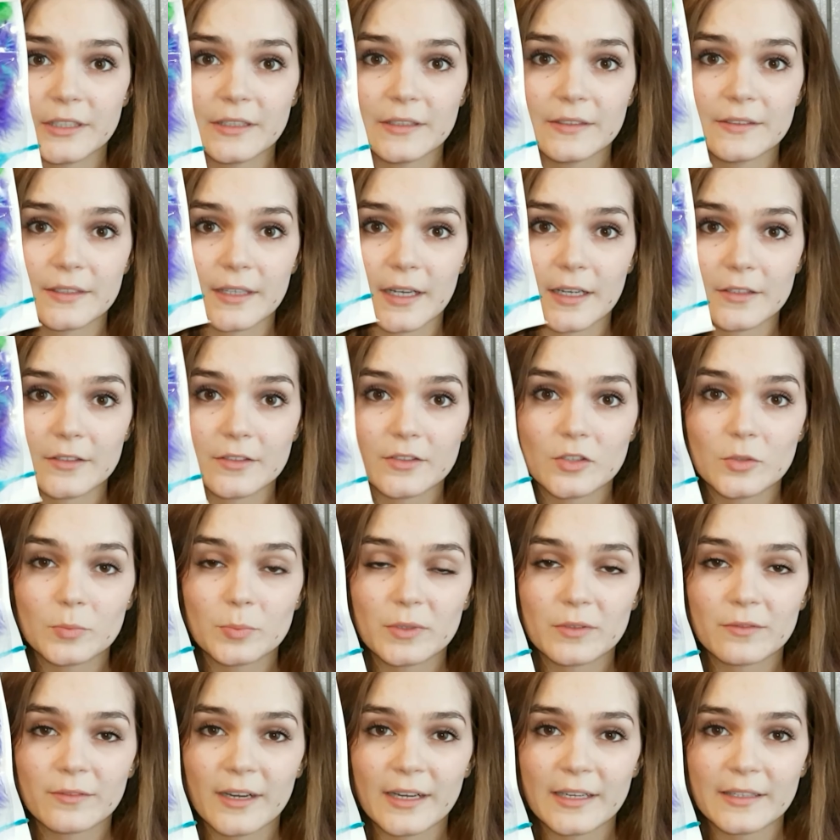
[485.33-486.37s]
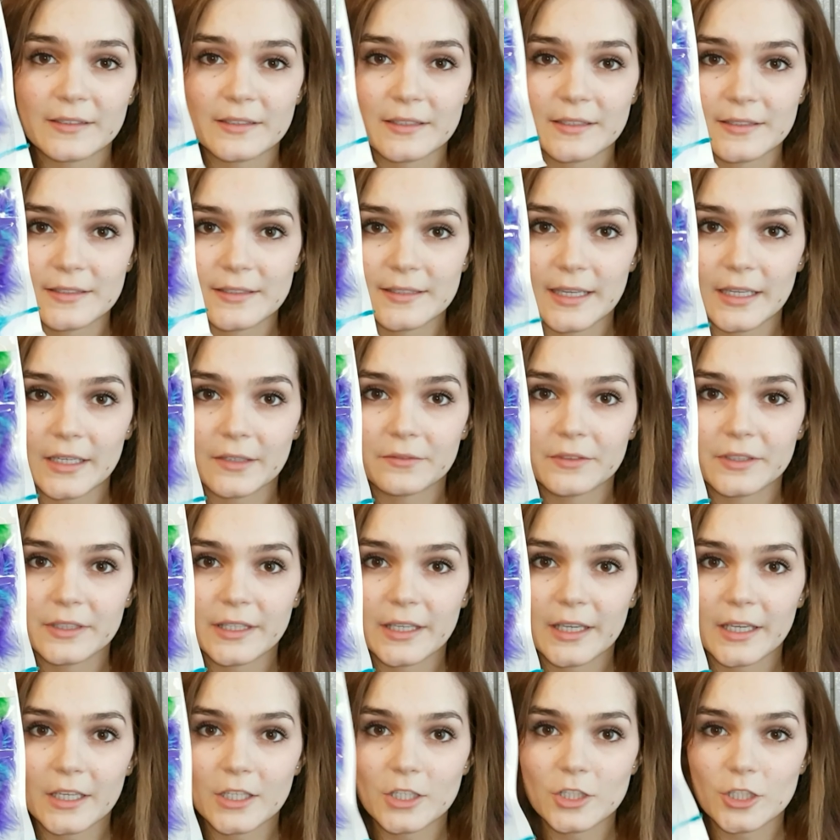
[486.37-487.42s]
these unsupervised inside of the
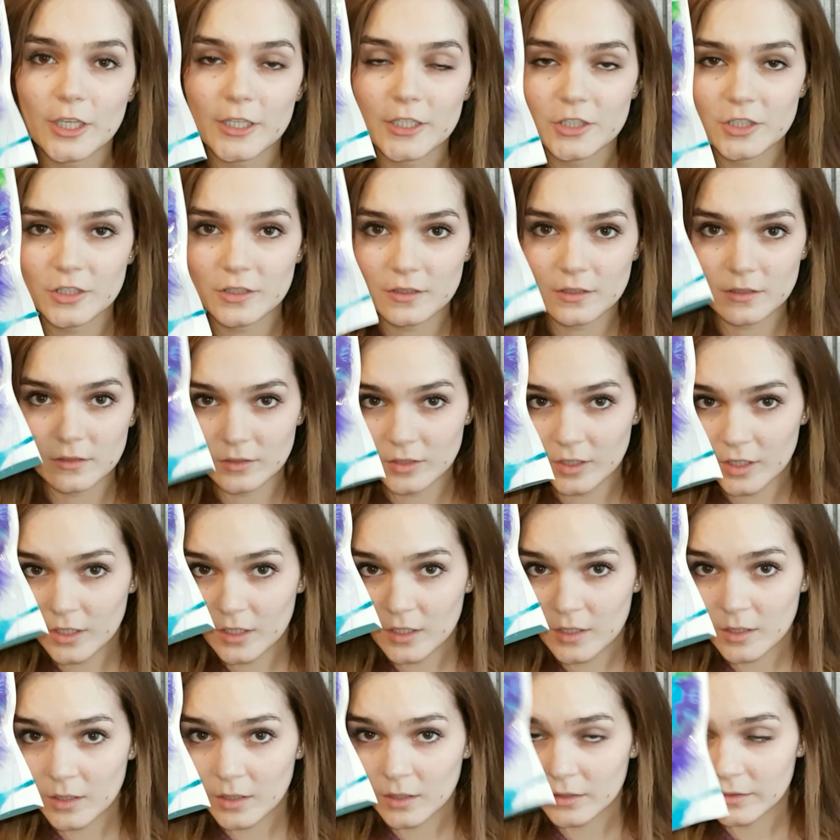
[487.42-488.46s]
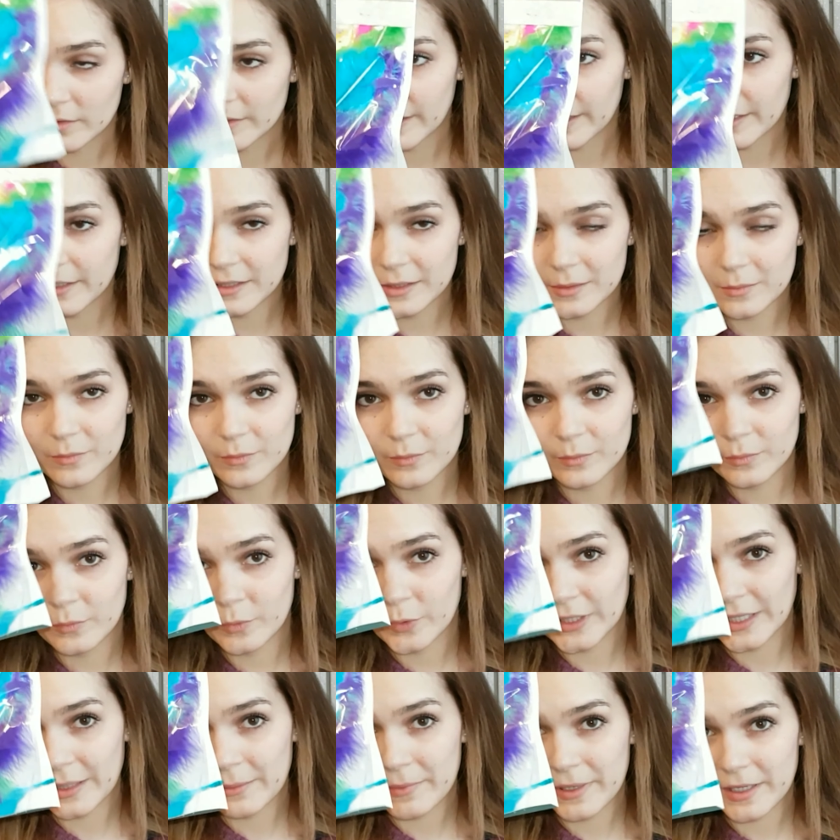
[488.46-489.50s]
cage. I just take them
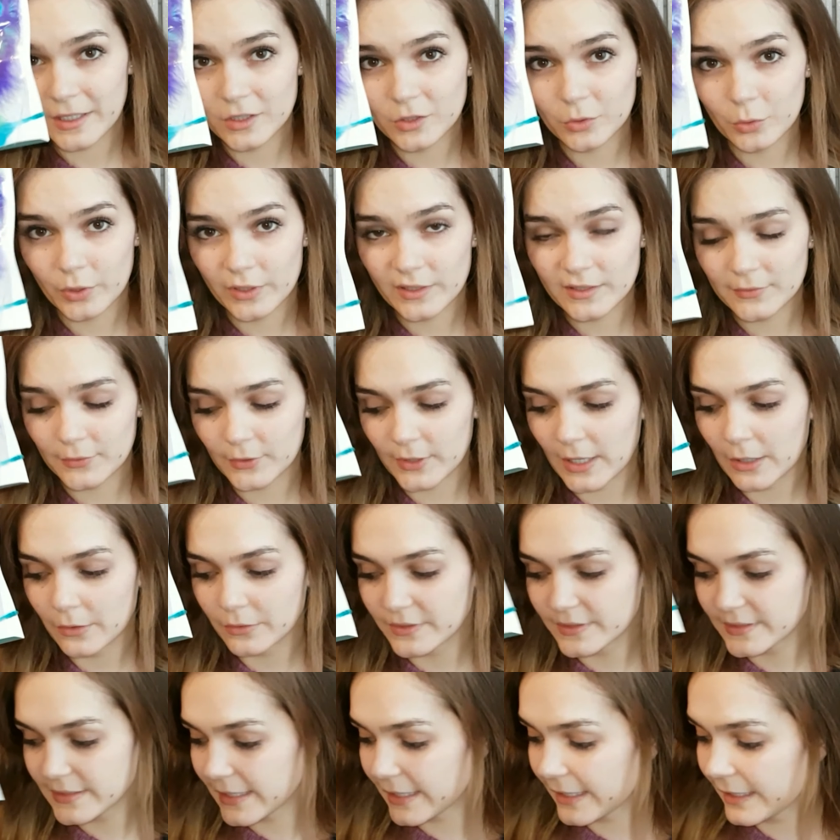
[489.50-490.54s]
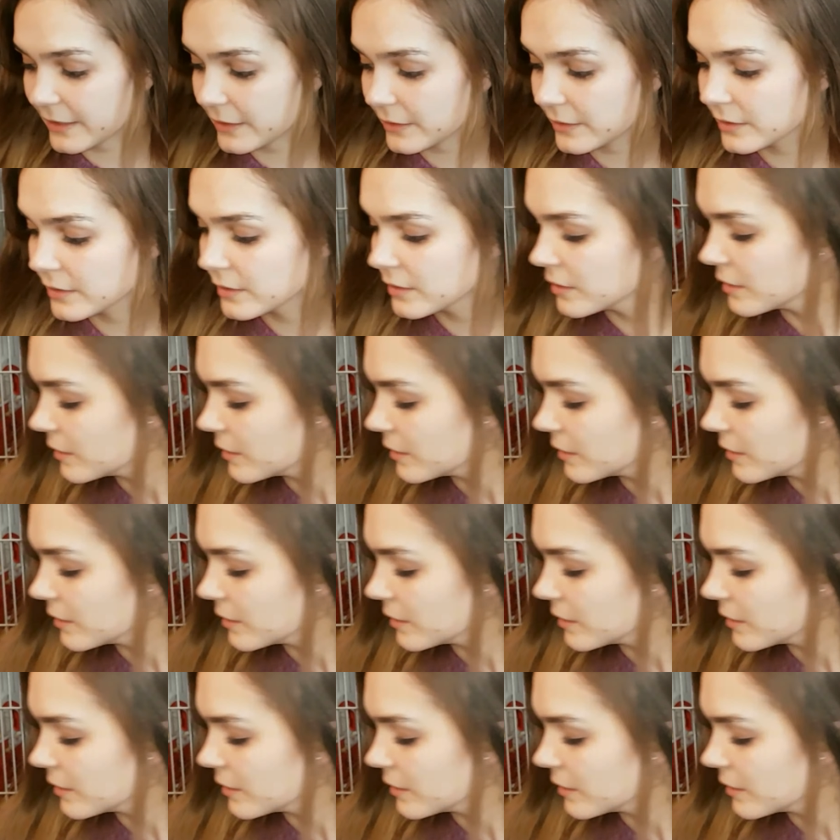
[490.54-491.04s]
when I make toys for outside.